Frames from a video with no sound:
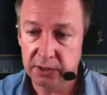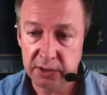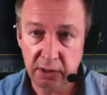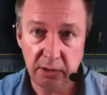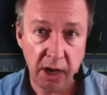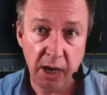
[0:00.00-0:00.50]

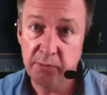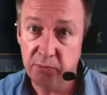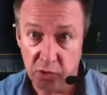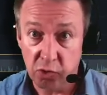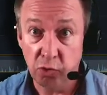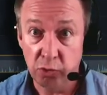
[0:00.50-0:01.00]
So I'm
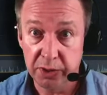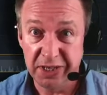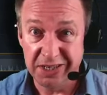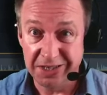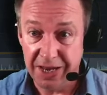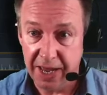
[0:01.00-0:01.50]

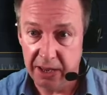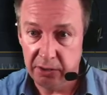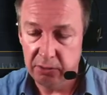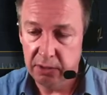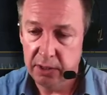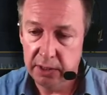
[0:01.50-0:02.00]
recording
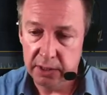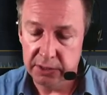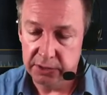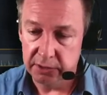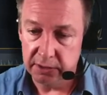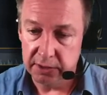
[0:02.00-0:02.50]
now,
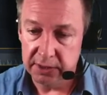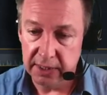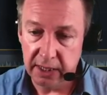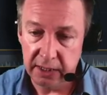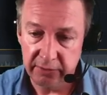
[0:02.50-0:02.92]
as you can tell.